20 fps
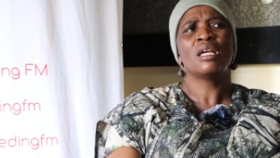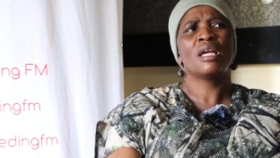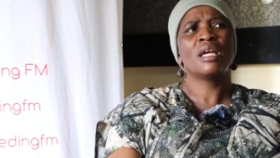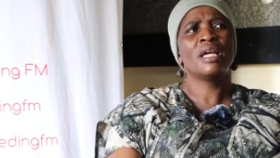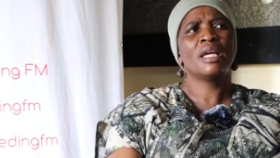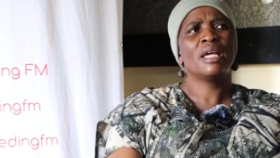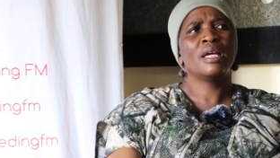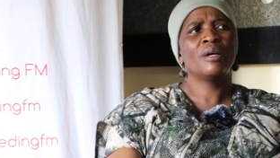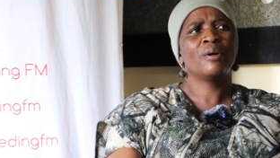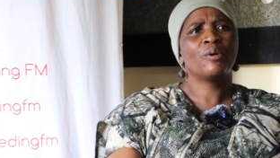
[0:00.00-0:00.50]

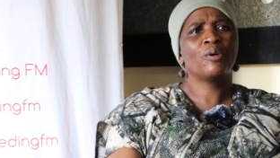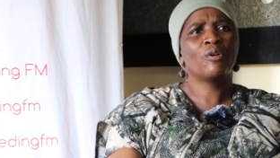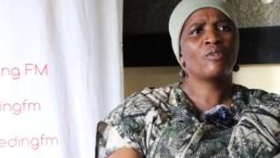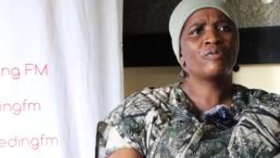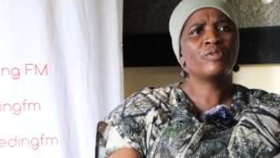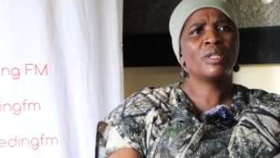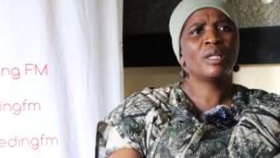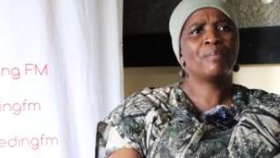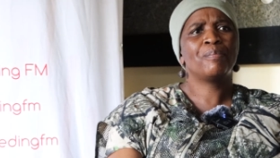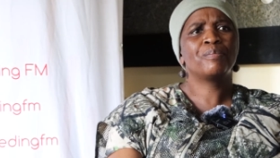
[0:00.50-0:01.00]

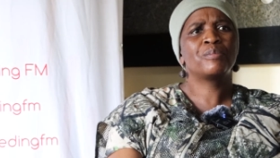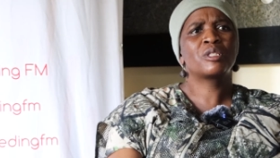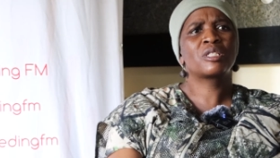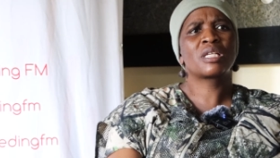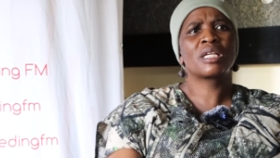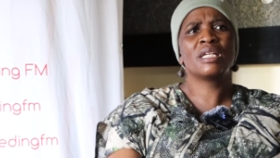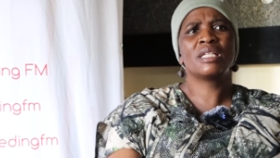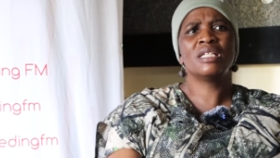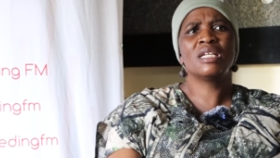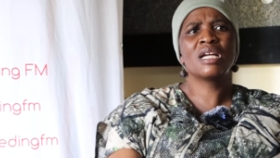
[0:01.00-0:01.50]
of the
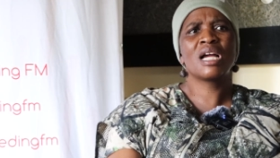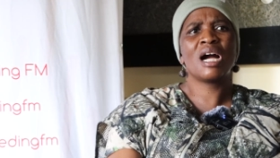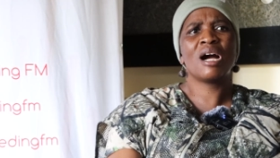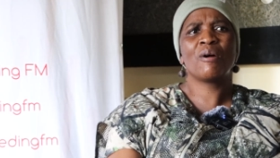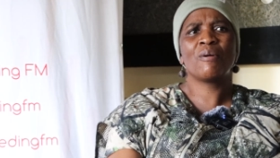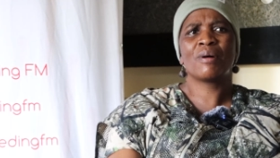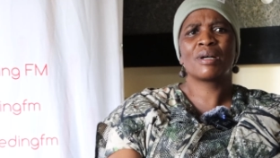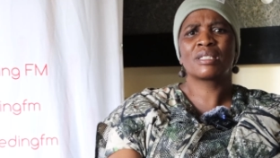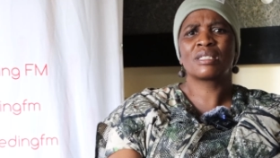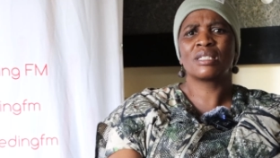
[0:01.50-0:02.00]
trading
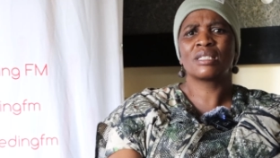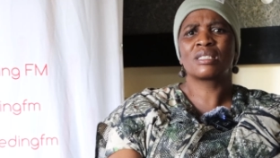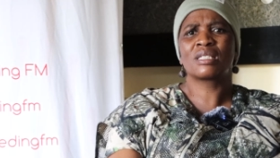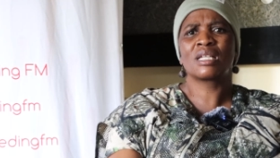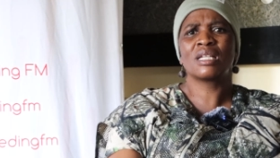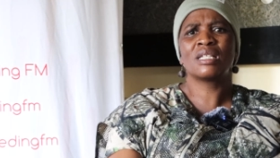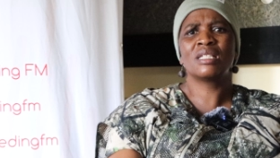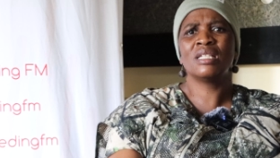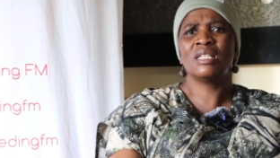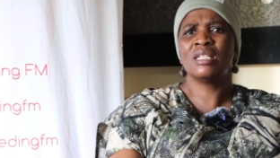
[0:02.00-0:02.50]
hours, the
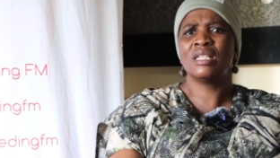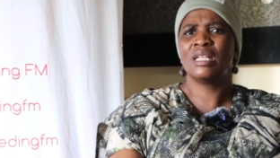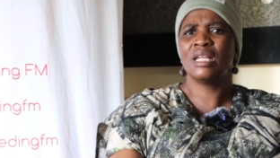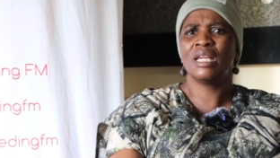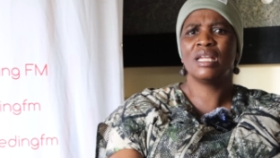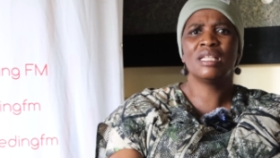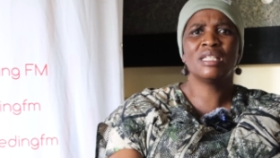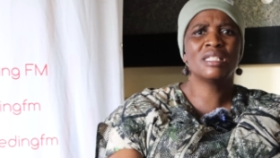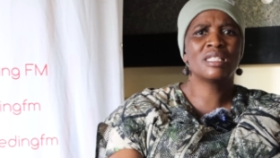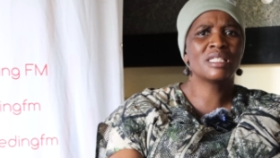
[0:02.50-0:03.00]
trading
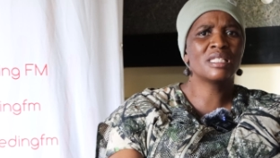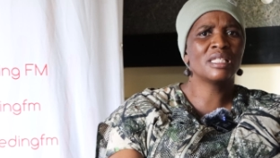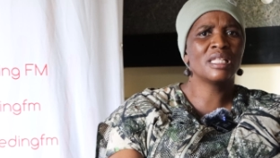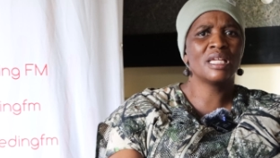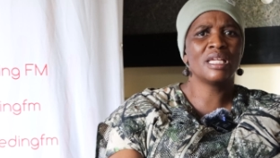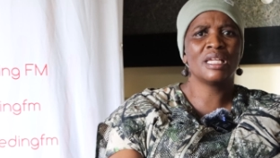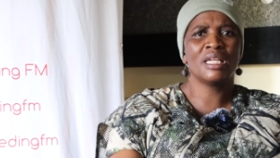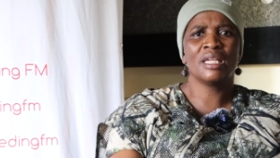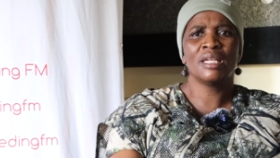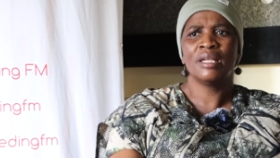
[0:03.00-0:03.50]
days,
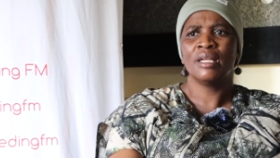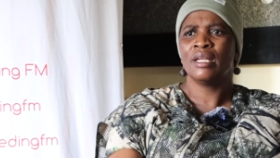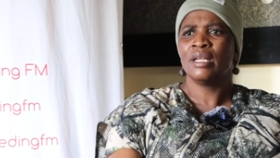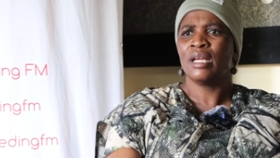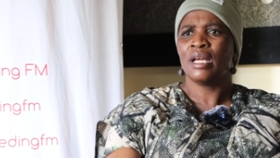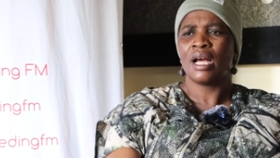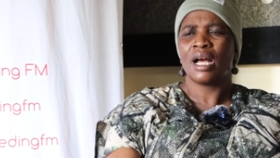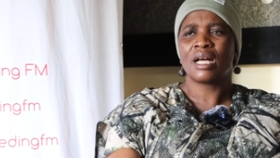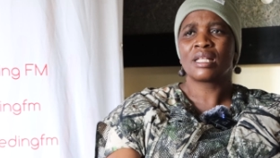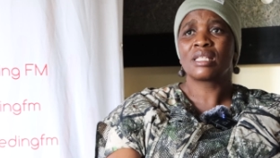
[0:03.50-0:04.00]
the
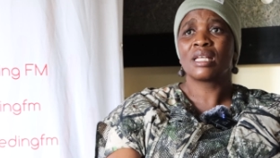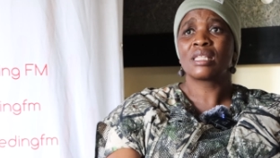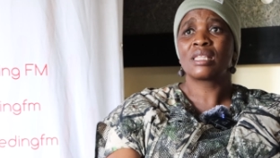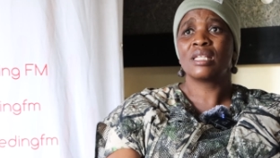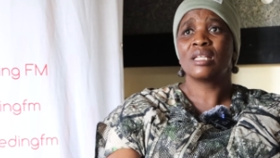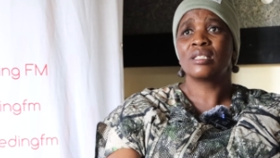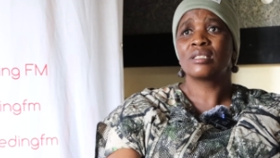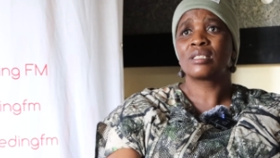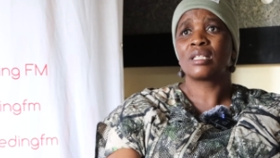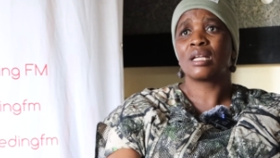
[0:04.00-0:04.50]
other
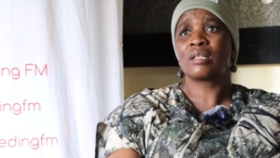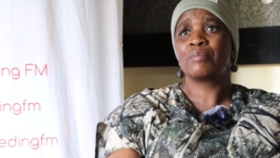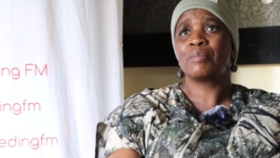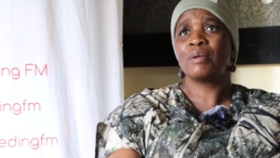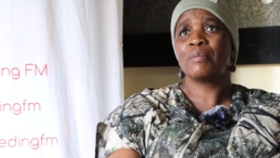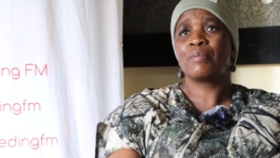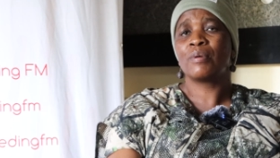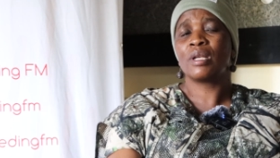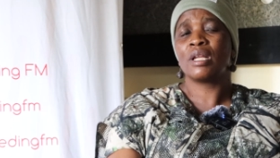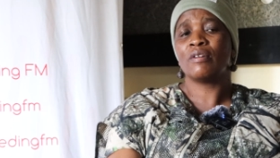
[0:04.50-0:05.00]
things that
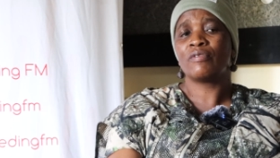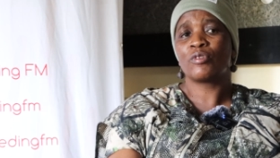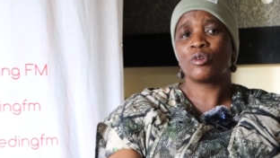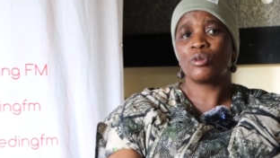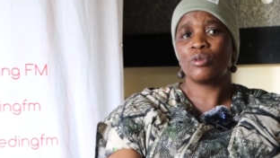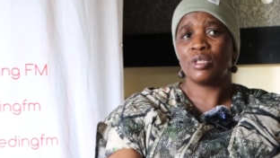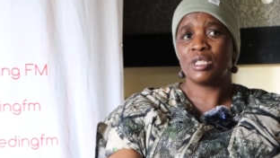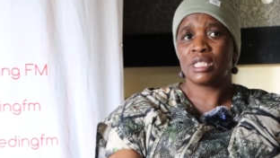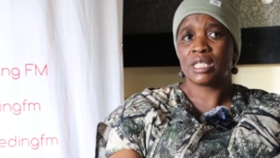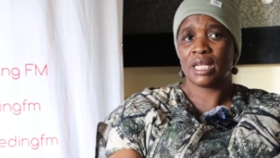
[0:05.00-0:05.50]
people have
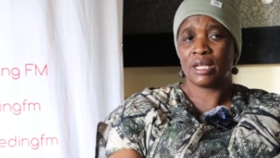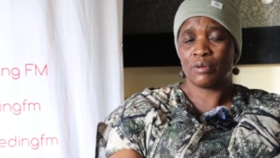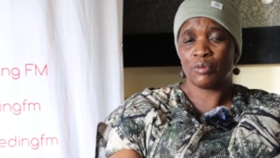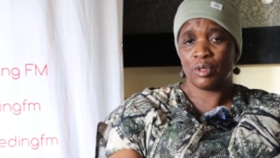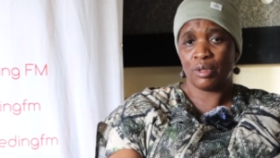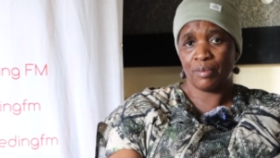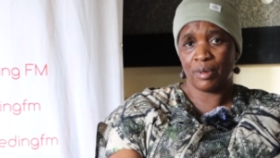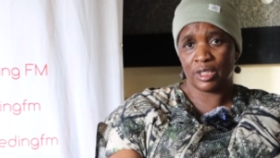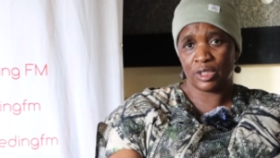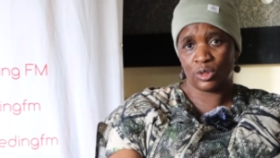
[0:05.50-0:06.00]
always said
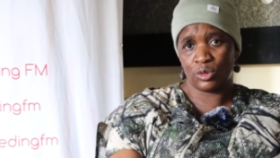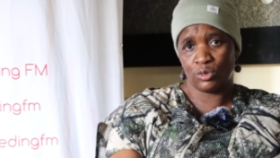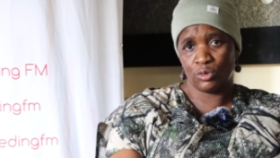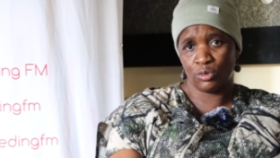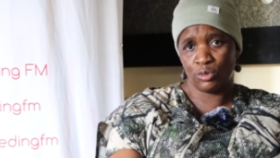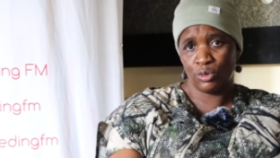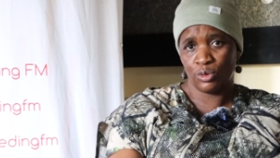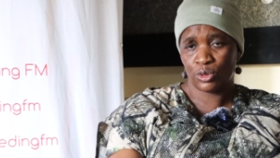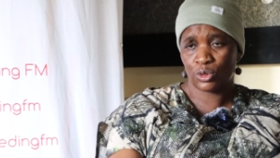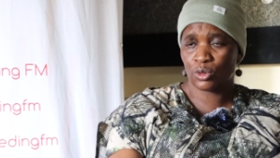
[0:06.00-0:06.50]
we must do.